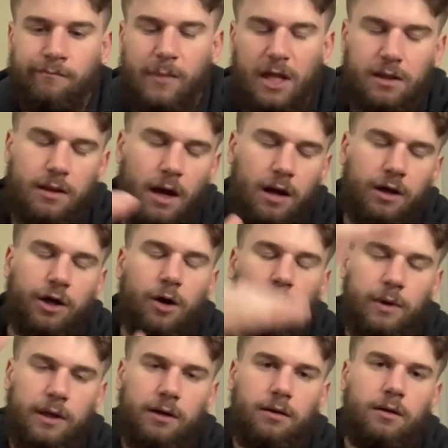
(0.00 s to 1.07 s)
not
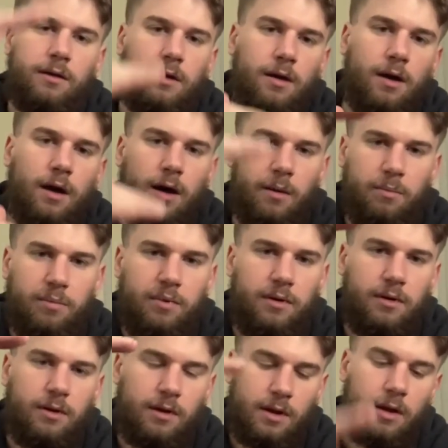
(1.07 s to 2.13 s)
going up
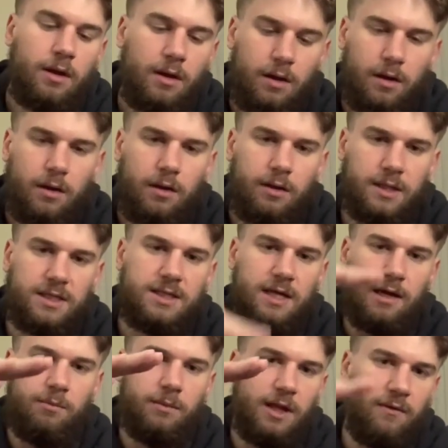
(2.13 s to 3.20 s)
the
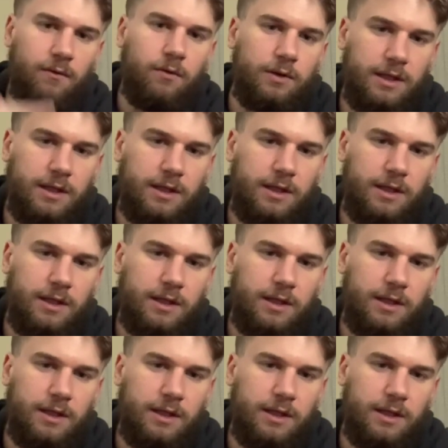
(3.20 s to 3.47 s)
same level